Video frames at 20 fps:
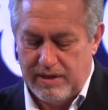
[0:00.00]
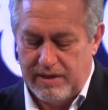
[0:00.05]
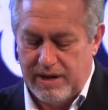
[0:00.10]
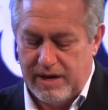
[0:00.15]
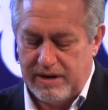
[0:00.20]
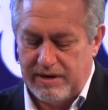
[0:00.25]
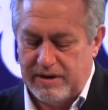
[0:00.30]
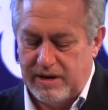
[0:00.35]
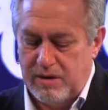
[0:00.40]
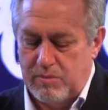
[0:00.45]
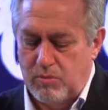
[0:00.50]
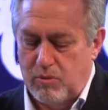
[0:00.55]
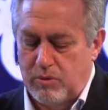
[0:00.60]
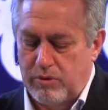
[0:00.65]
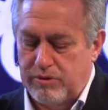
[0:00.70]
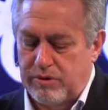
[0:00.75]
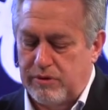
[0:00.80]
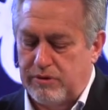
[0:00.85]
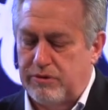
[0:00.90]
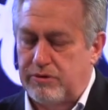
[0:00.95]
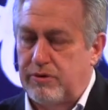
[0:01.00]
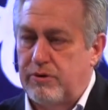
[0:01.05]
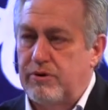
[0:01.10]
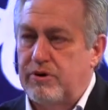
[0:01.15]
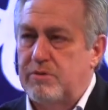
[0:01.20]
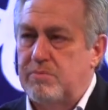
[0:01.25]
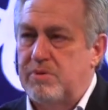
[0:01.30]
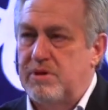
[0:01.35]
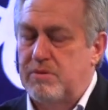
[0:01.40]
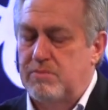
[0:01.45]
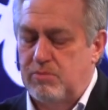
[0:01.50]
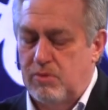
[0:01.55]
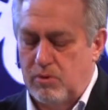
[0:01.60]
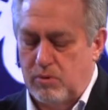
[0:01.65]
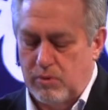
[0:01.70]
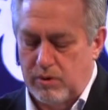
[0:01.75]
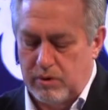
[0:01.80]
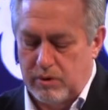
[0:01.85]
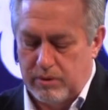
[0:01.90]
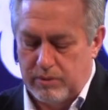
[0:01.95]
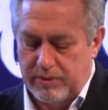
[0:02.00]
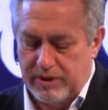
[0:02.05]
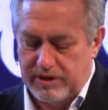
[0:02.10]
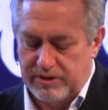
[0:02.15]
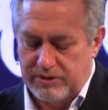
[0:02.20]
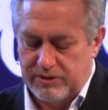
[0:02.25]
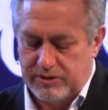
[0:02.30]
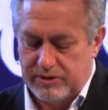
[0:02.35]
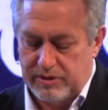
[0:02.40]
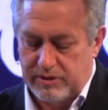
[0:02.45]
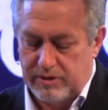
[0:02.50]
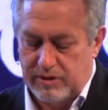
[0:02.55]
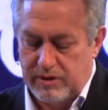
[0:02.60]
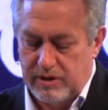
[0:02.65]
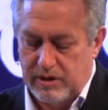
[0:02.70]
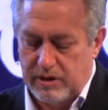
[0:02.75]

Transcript: That day, more than 30 people were arrested,